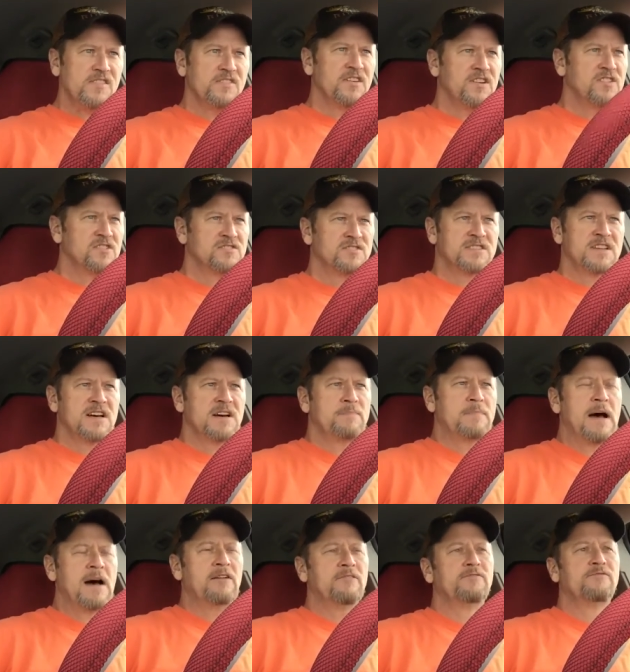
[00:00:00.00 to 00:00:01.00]
There's
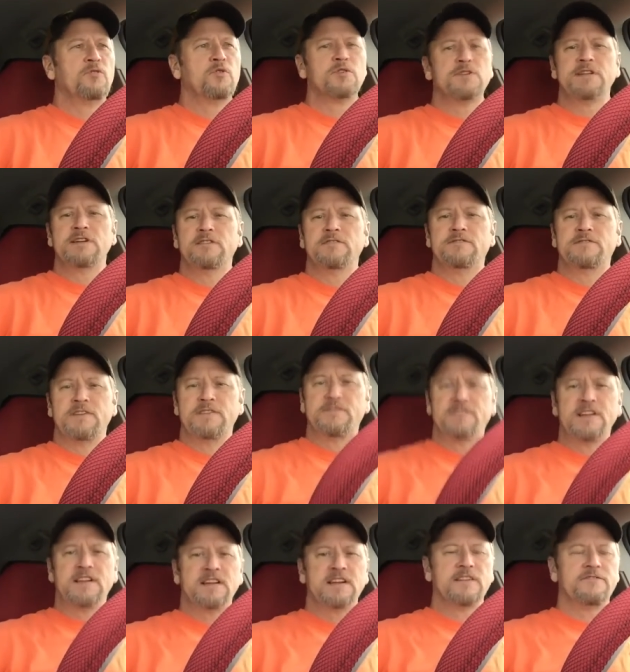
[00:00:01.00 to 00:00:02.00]
about 14 or
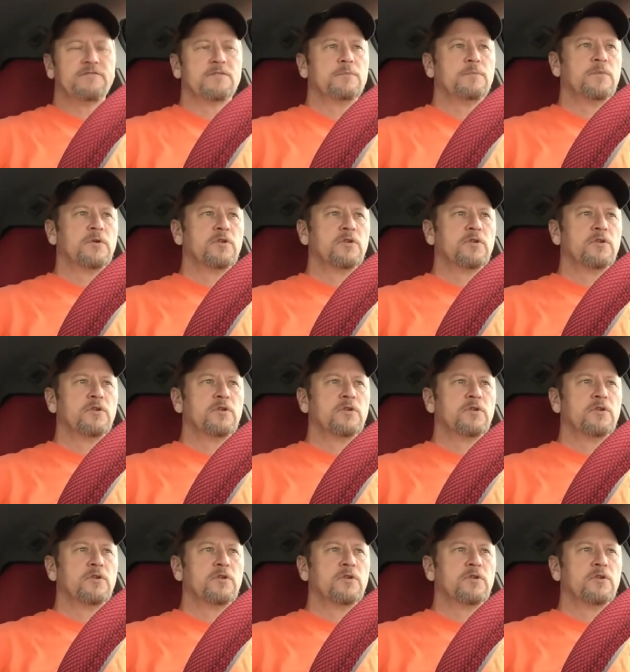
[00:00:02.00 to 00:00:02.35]
15 different